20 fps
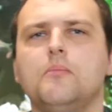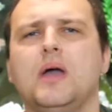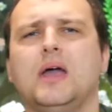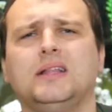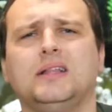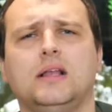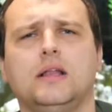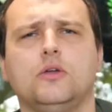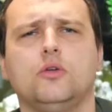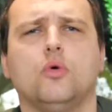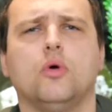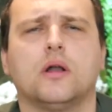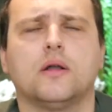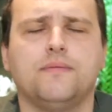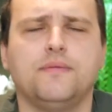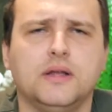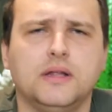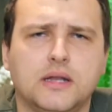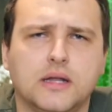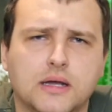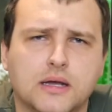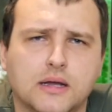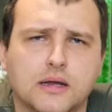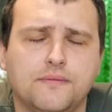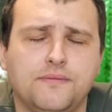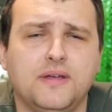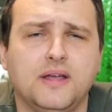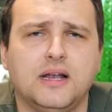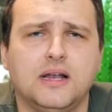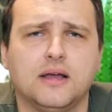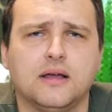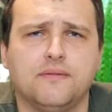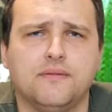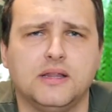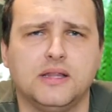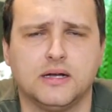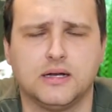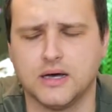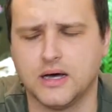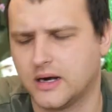Mainly you are feeling
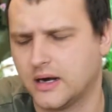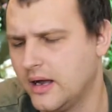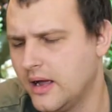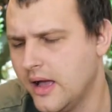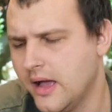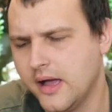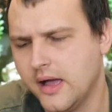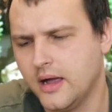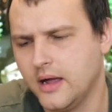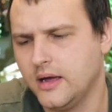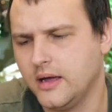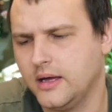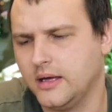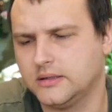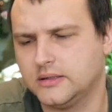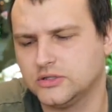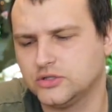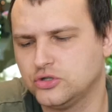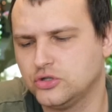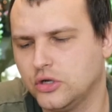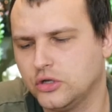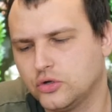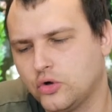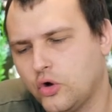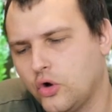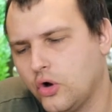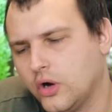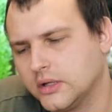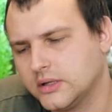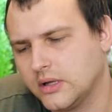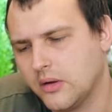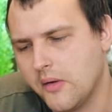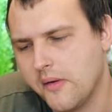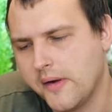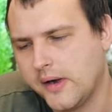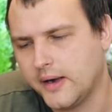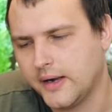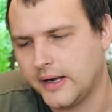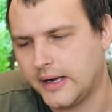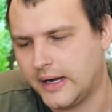vinegar. It is not hot.
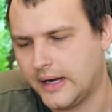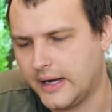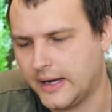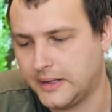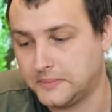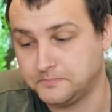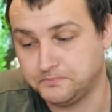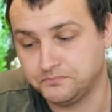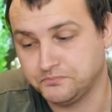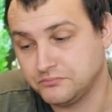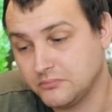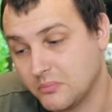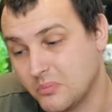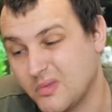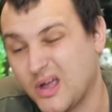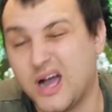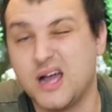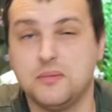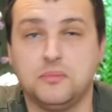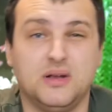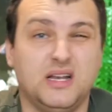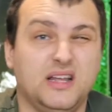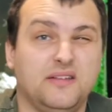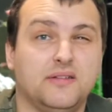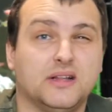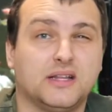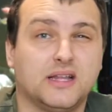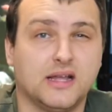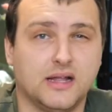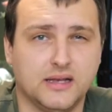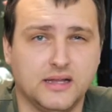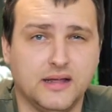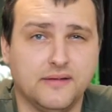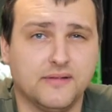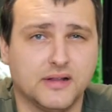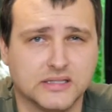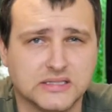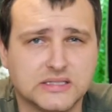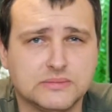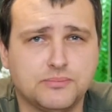I believe it can
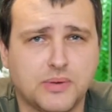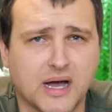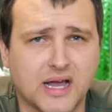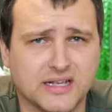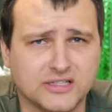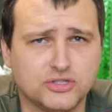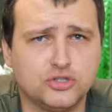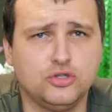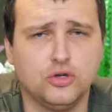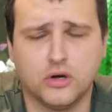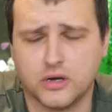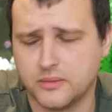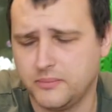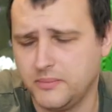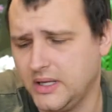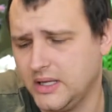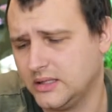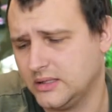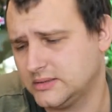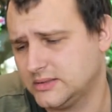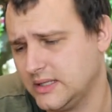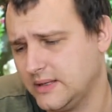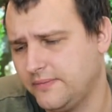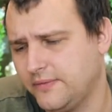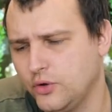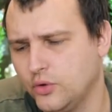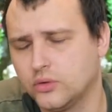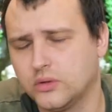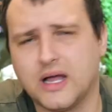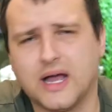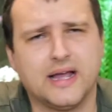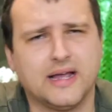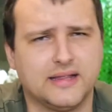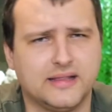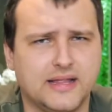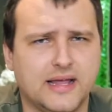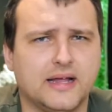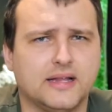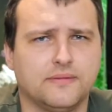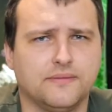even spice your meals if you
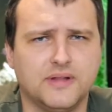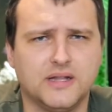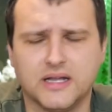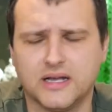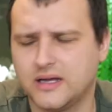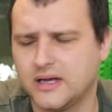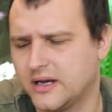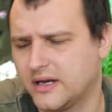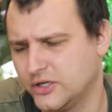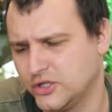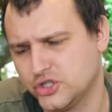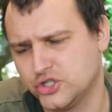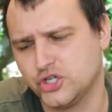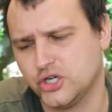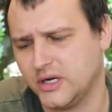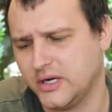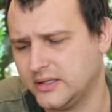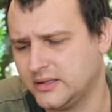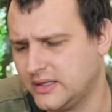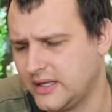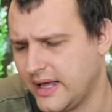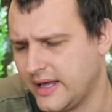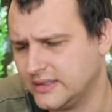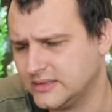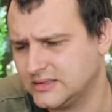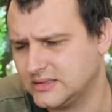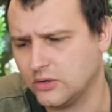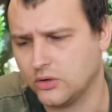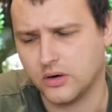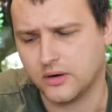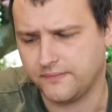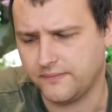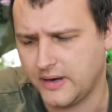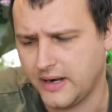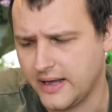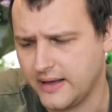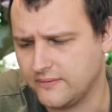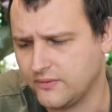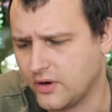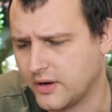like that vinegarish taste or
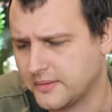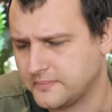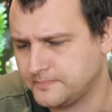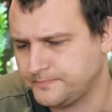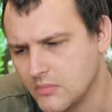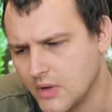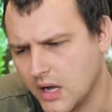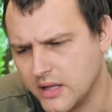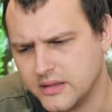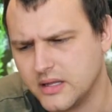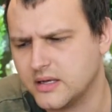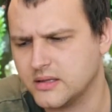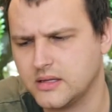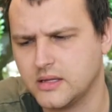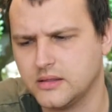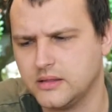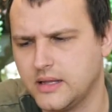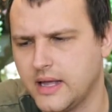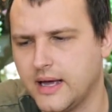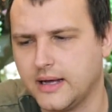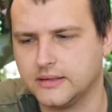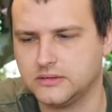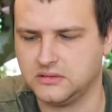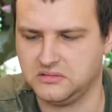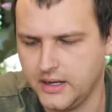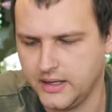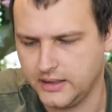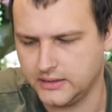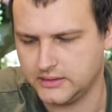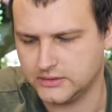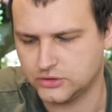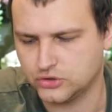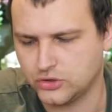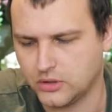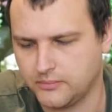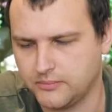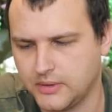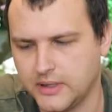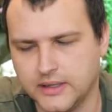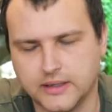flavor. Other than that, it is
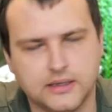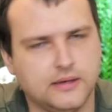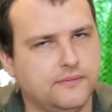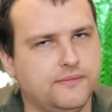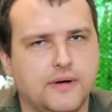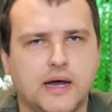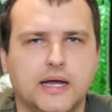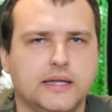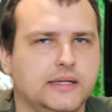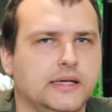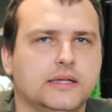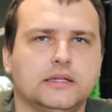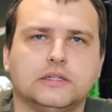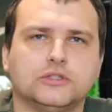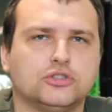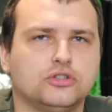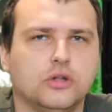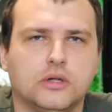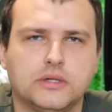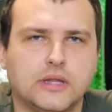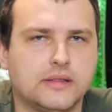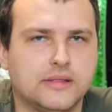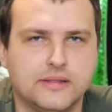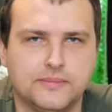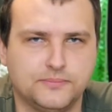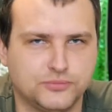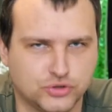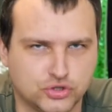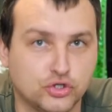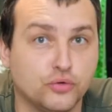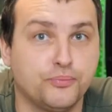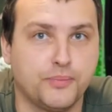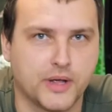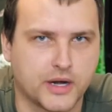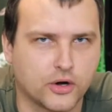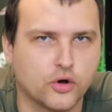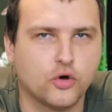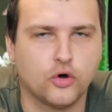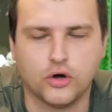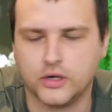completely fine. It is not
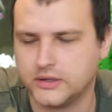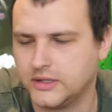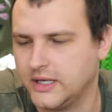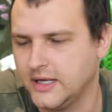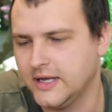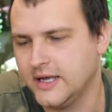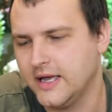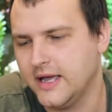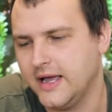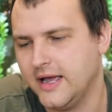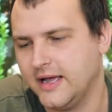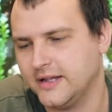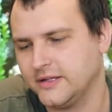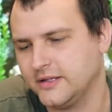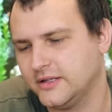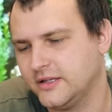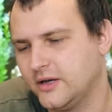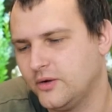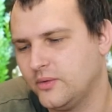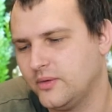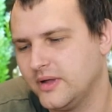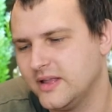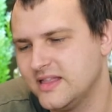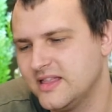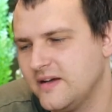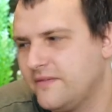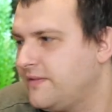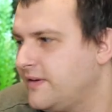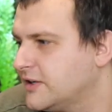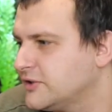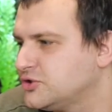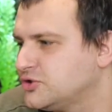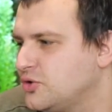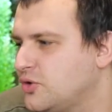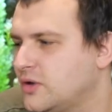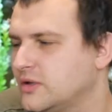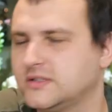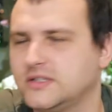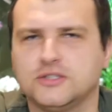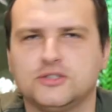super hot, and you know, in the first
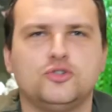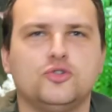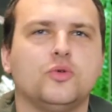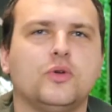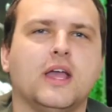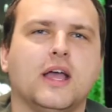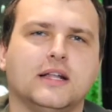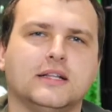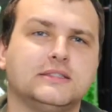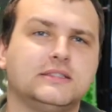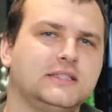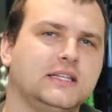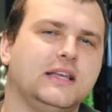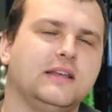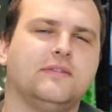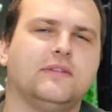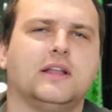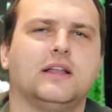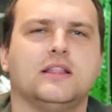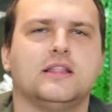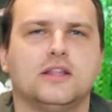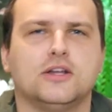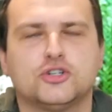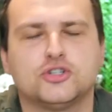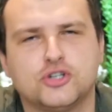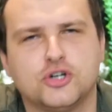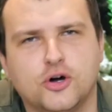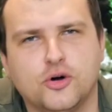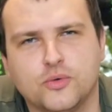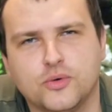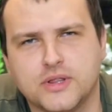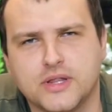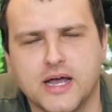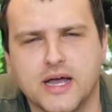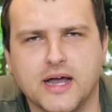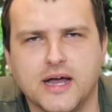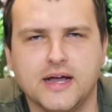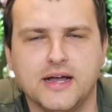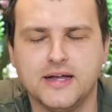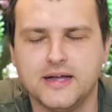sauces you can see even in the show
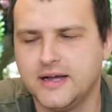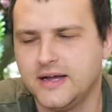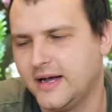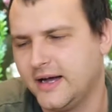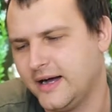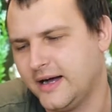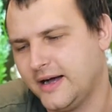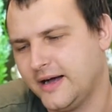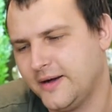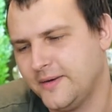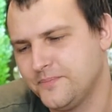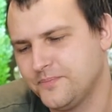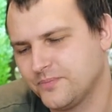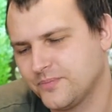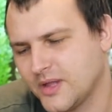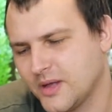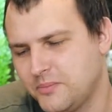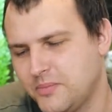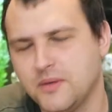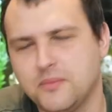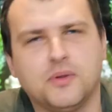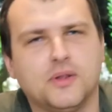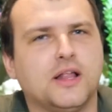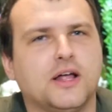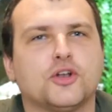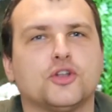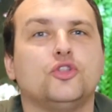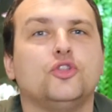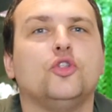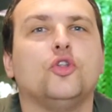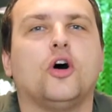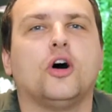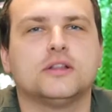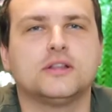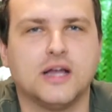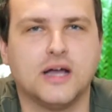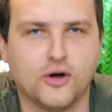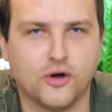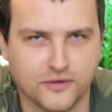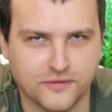the people are
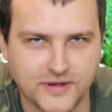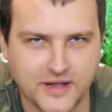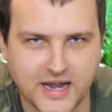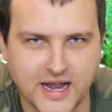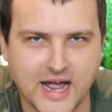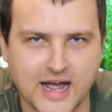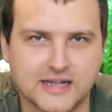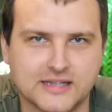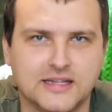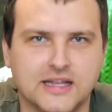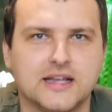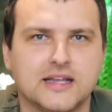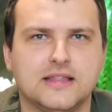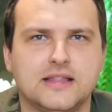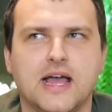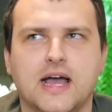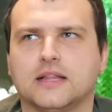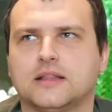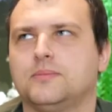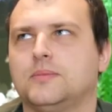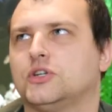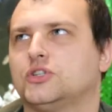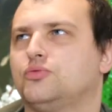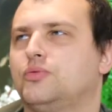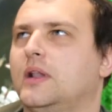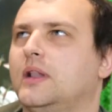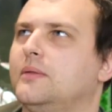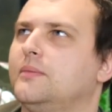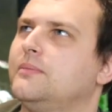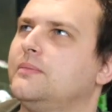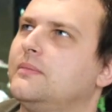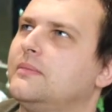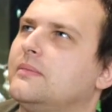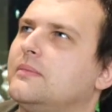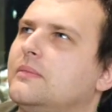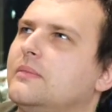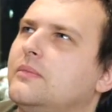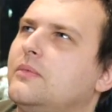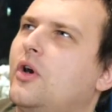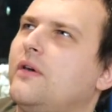not overreacting that much. Well,
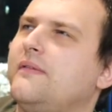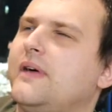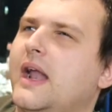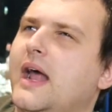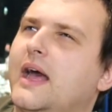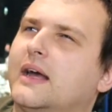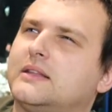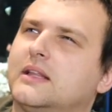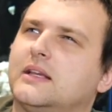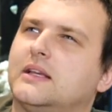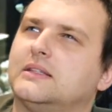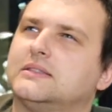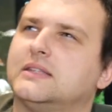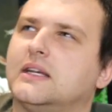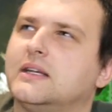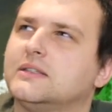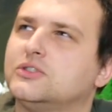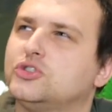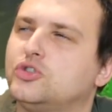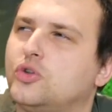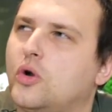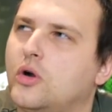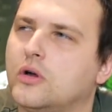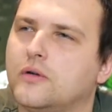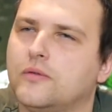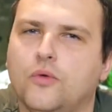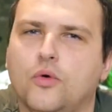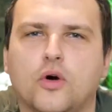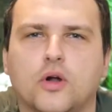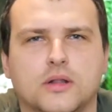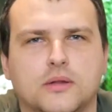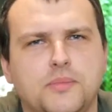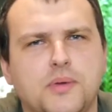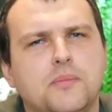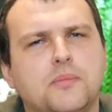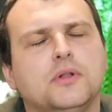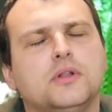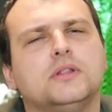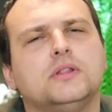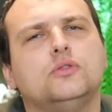overreacting is a strong word.
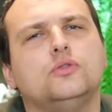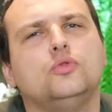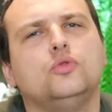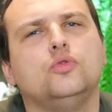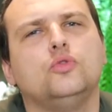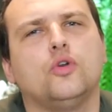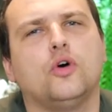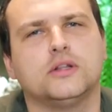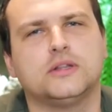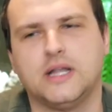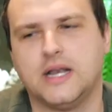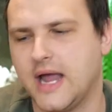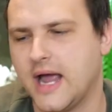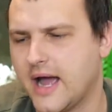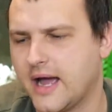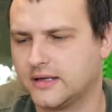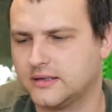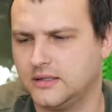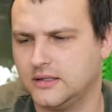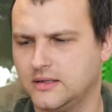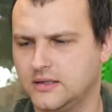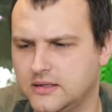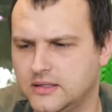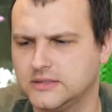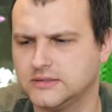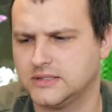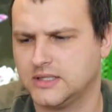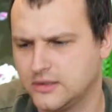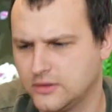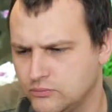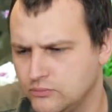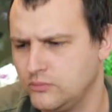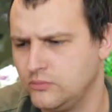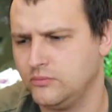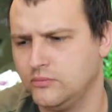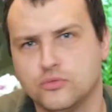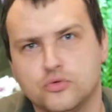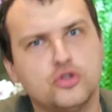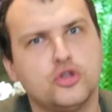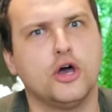People do not react to this
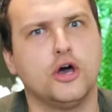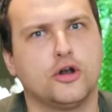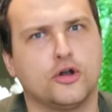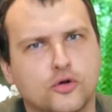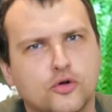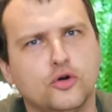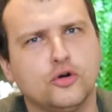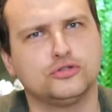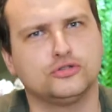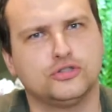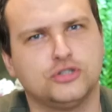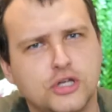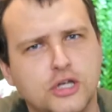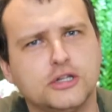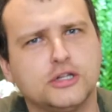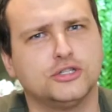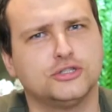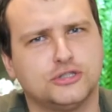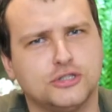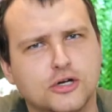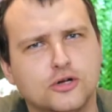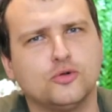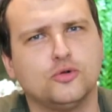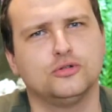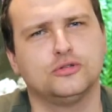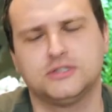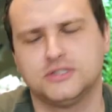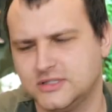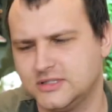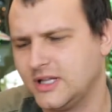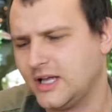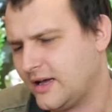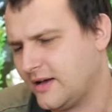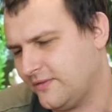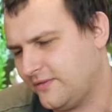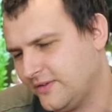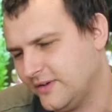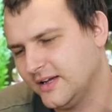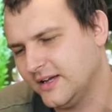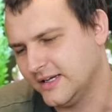and they are good. It is a good
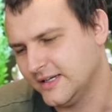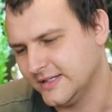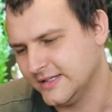stuff.